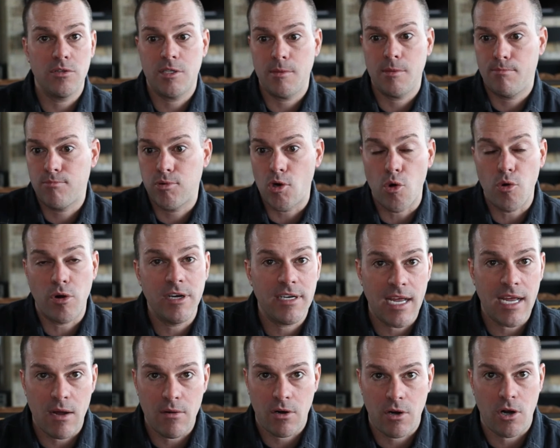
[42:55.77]
the broken
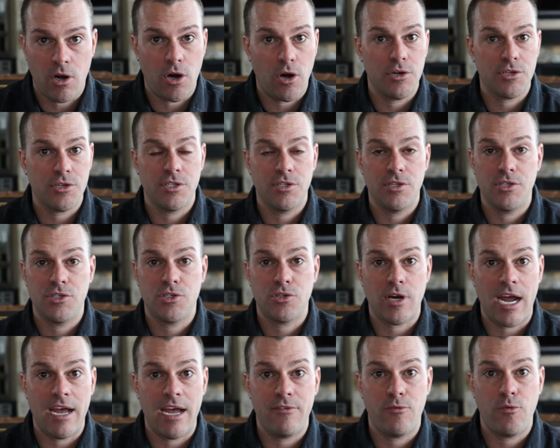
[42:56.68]
down cars in the
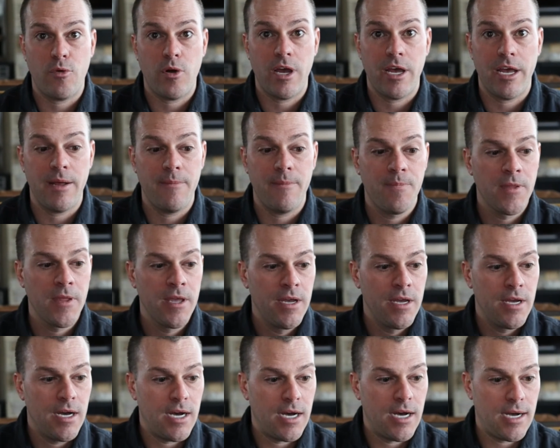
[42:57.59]
driveway,
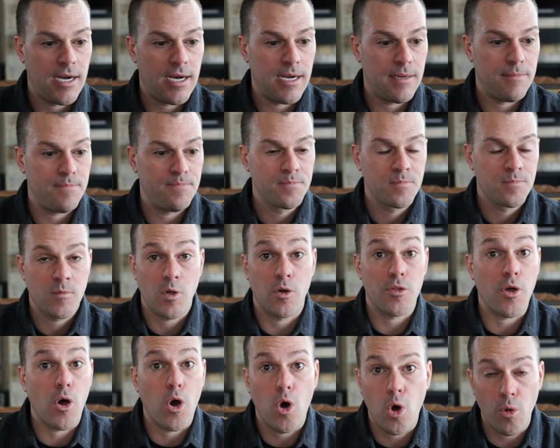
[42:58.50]
or
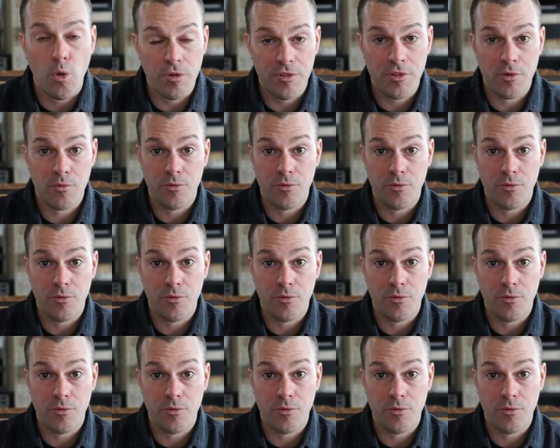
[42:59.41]
the hole in the